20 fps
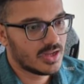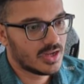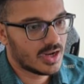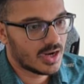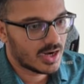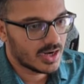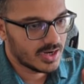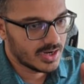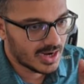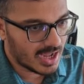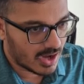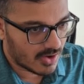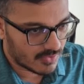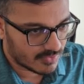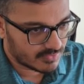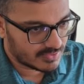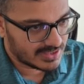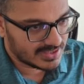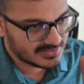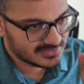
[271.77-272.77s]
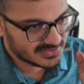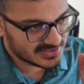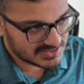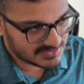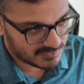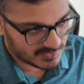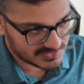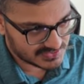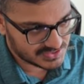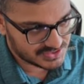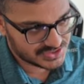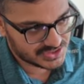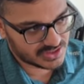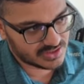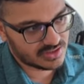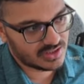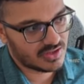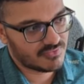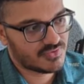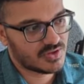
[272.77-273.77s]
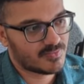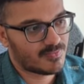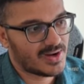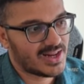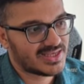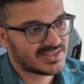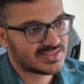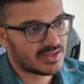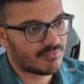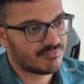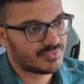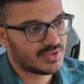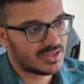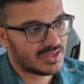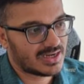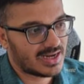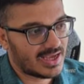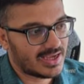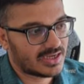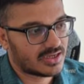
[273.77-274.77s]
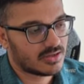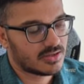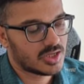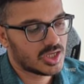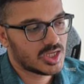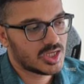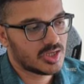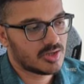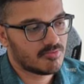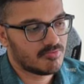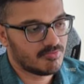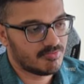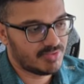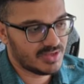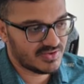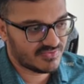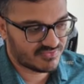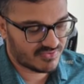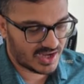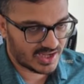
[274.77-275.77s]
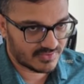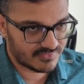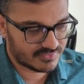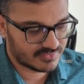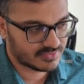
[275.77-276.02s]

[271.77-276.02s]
Now in this position, if you play something like b5